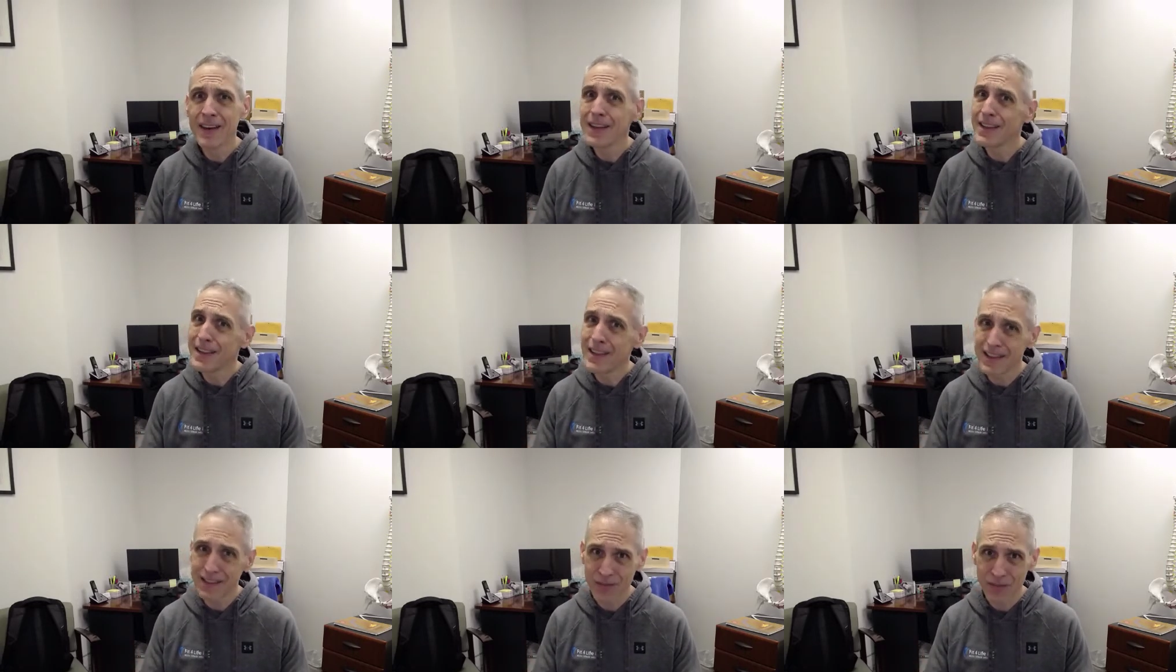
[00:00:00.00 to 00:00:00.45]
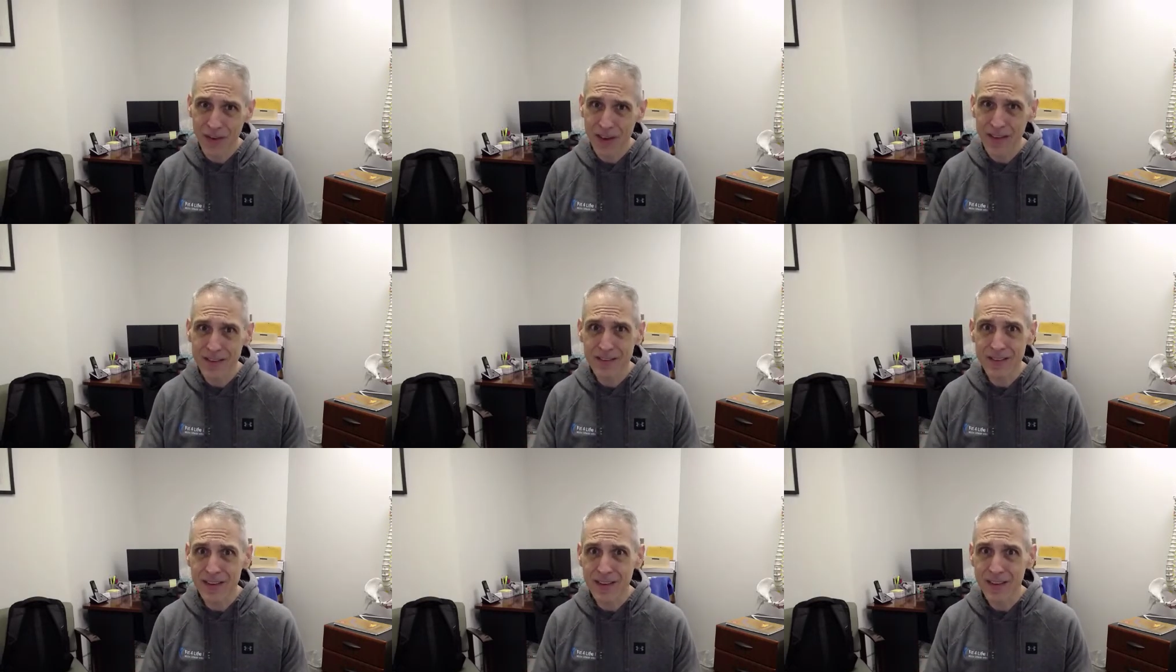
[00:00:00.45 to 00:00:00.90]
Let's
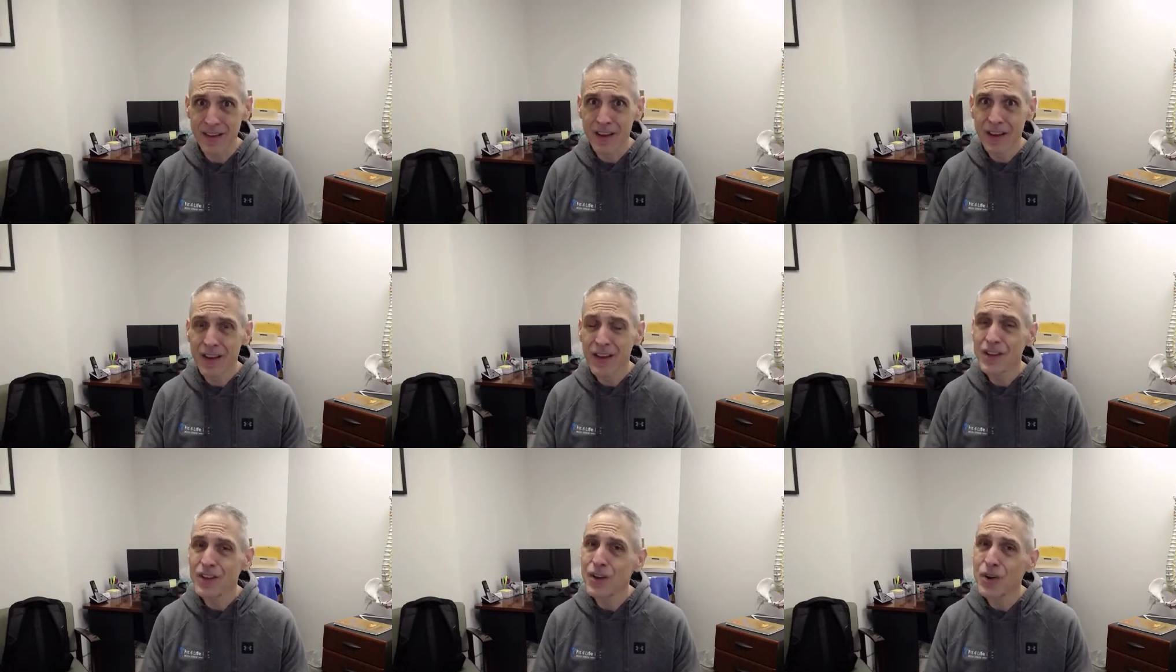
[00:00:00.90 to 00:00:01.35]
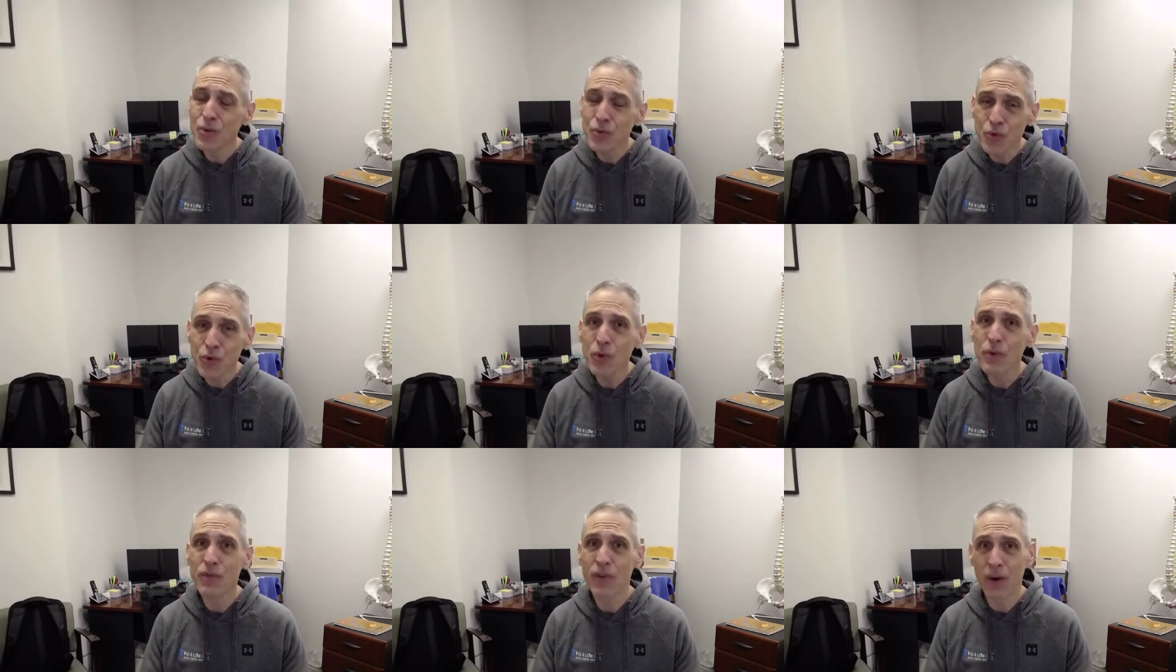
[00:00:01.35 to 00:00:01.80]
face it, you don't
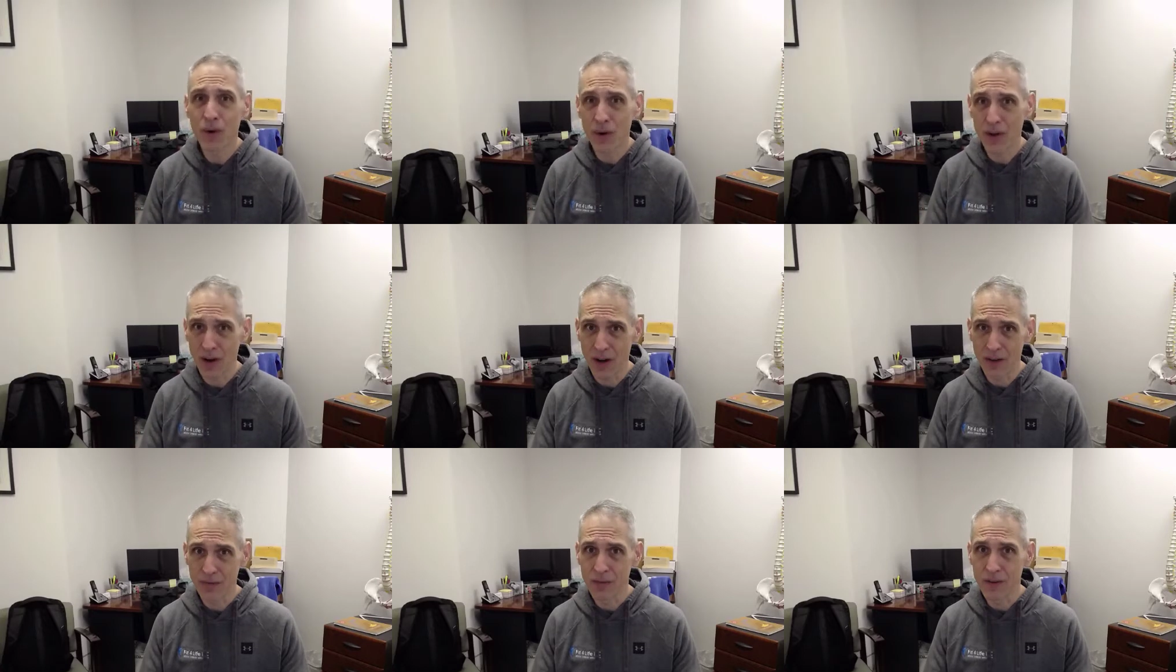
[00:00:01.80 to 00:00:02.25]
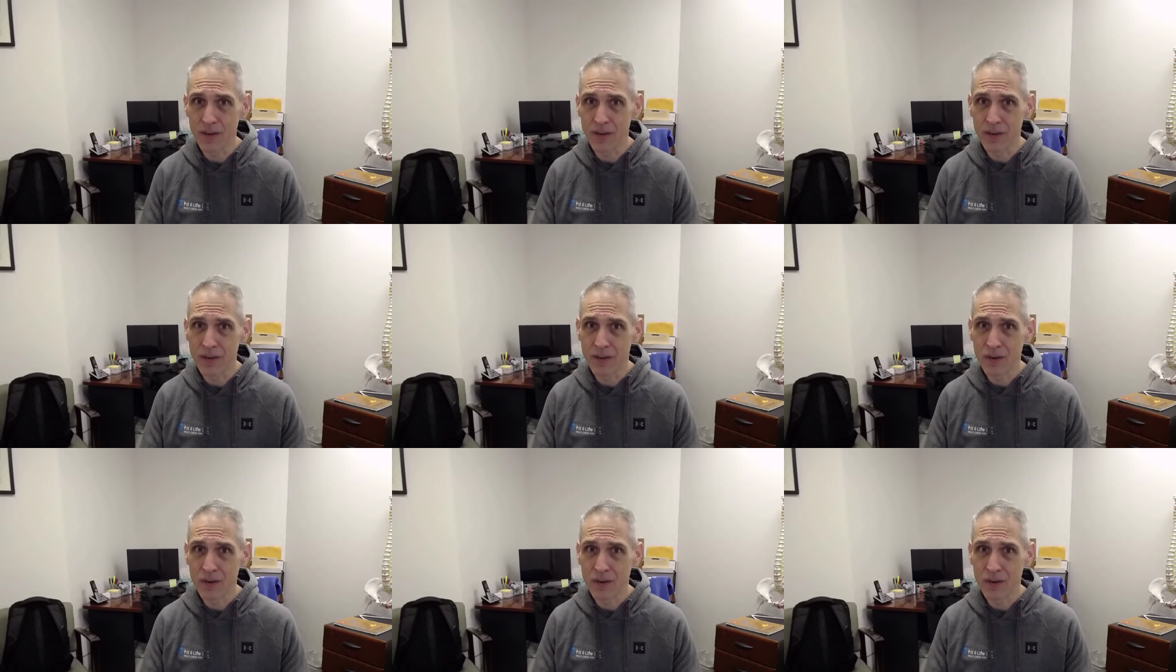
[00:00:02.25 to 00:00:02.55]
do it very often.